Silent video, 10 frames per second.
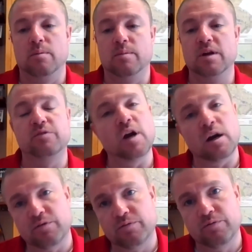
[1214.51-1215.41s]
And if you're
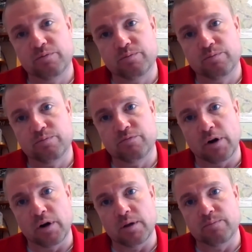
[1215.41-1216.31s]
not
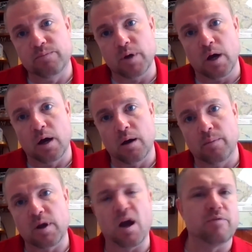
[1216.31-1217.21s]
very
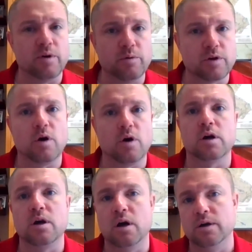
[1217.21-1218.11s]
confident with the
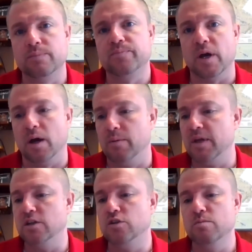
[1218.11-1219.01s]
caulk gun,
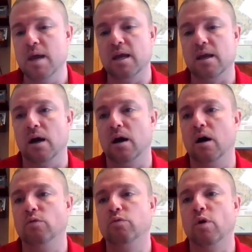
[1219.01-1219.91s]
they do make
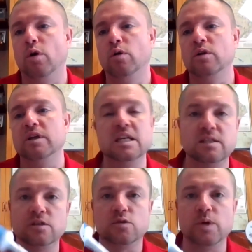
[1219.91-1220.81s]
a roll, an
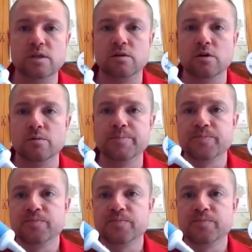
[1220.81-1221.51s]
easy squeeze too.